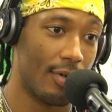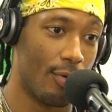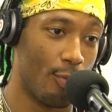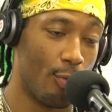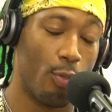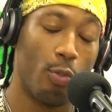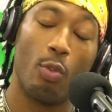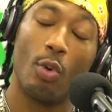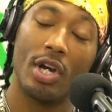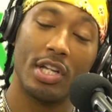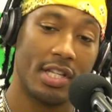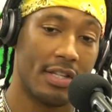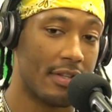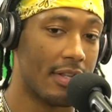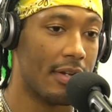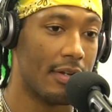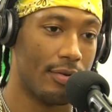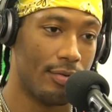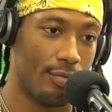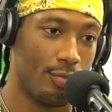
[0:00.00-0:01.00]
One
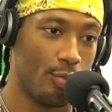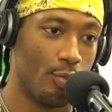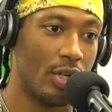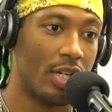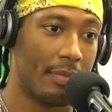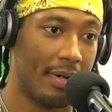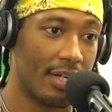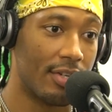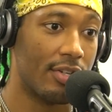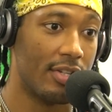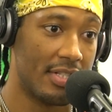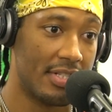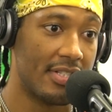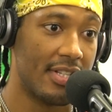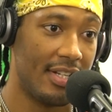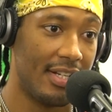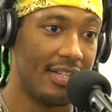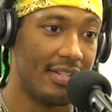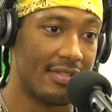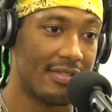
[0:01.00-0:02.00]
of my good
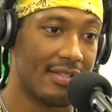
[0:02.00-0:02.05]
cities.